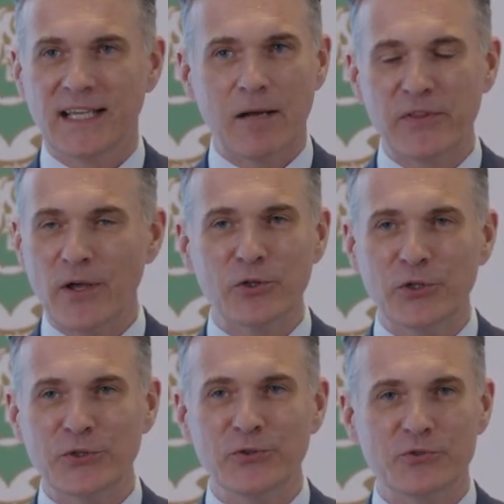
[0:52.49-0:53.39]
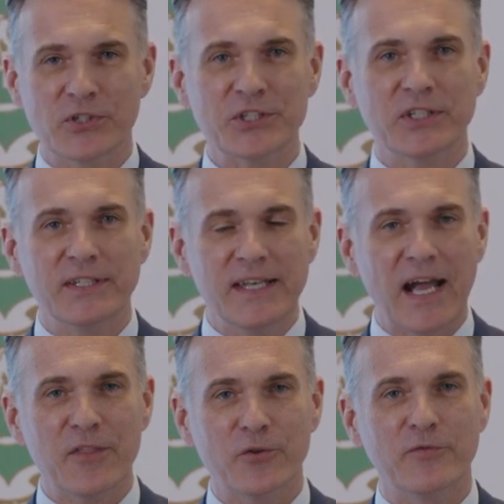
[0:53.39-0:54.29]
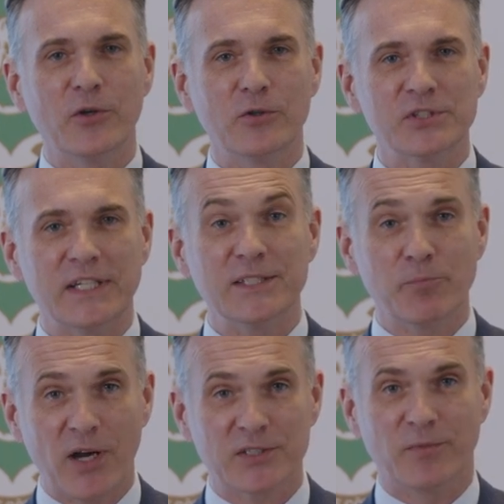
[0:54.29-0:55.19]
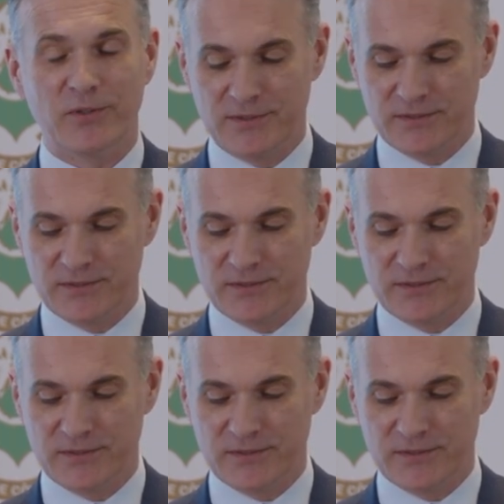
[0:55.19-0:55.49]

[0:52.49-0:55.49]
And without good nutrition, neither of those is possible.